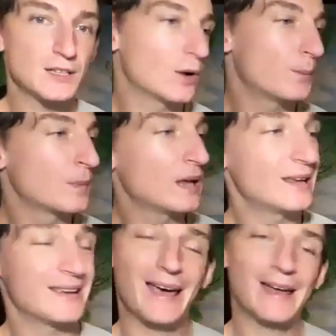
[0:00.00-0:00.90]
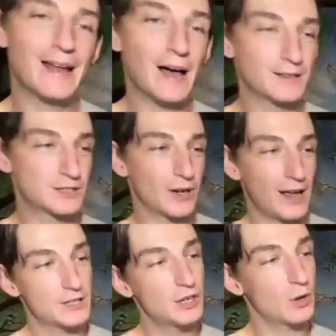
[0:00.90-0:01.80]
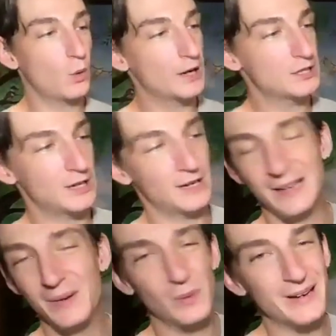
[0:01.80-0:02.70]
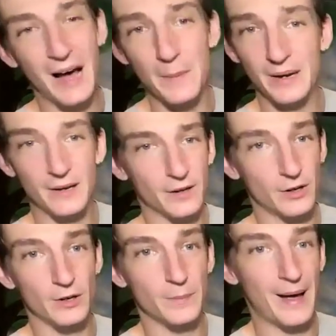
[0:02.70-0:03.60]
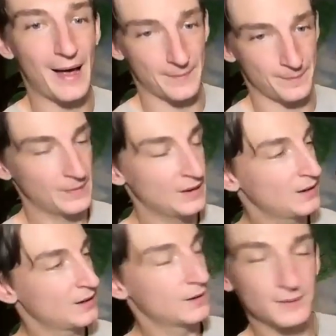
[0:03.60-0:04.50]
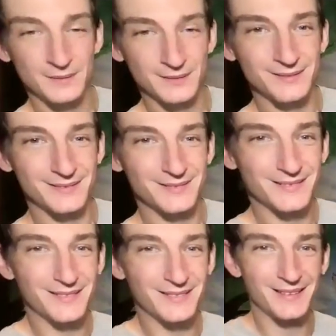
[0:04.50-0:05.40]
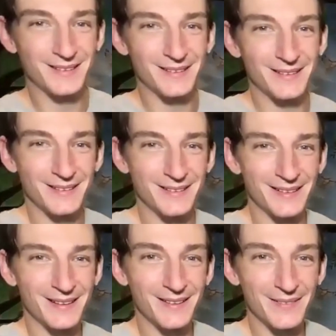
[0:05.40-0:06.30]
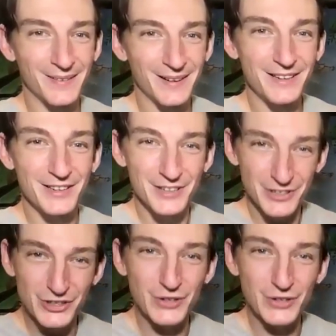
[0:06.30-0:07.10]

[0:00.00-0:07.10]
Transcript: So he cannot, to answer your question, he would not make a good pet. Um, um, I have a question.